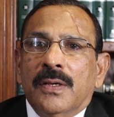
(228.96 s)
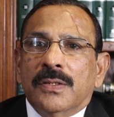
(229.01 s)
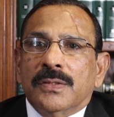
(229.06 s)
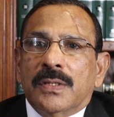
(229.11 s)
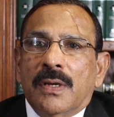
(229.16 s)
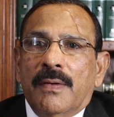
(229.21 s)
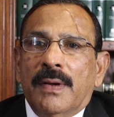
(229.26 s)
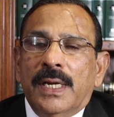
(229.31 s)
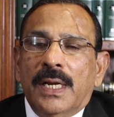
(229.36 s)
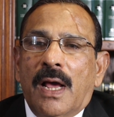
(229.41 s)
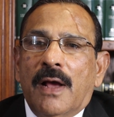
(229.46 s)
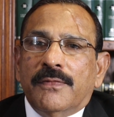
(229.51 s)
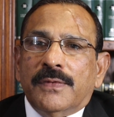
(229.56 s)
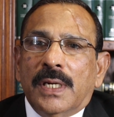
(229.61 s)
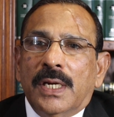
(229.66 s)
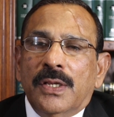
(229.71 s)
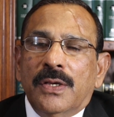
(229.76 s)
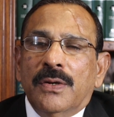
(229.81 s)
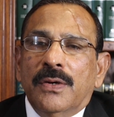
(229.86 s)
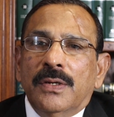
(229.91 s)
So
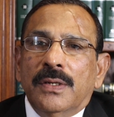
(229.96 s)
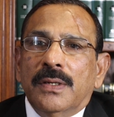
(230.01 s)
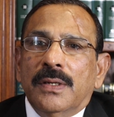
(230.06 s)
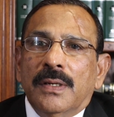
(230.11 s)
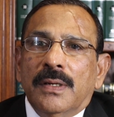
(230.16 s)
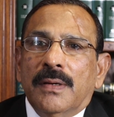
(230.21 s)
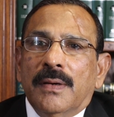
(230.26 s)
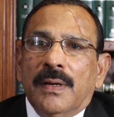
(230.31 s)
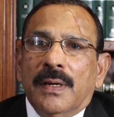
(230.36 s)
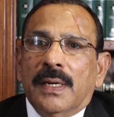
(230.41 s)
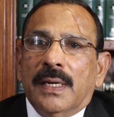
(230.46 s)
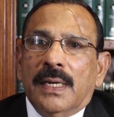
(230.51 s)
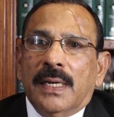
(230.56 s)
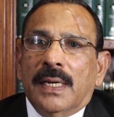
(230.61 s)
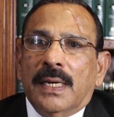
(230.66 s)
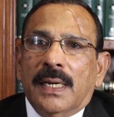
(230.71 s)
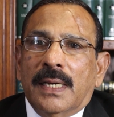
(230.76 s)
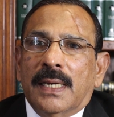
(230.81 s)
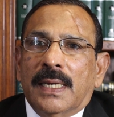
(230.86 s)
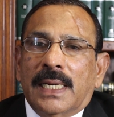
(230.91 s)
after you
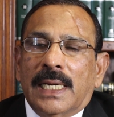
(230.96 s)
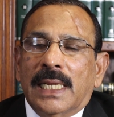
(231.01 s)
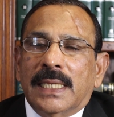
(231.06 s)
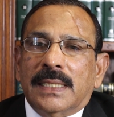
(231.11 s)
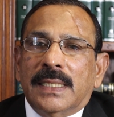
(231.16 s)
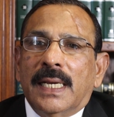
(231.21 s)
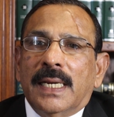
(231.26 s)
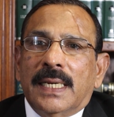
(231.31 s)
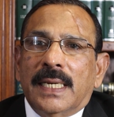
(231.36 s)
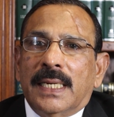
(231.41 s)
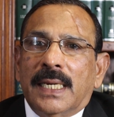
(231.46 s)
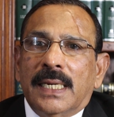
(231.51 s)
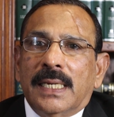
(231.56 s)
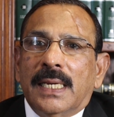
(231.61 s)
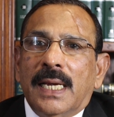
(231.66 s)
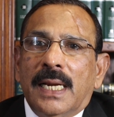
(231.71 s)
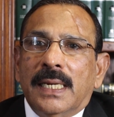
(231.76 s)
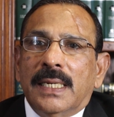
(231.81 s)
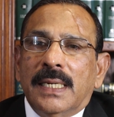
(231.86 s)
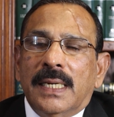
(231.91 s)
click the
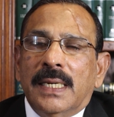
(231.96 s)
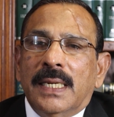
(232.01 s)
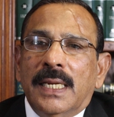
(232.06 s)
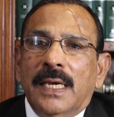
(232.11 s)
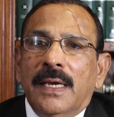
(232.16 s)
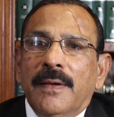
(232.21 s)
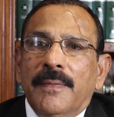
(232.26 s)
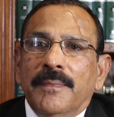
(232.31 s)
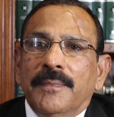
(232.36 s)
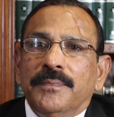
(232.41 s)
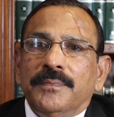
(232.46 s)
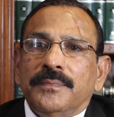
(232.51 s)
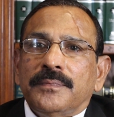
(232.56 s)
correct category,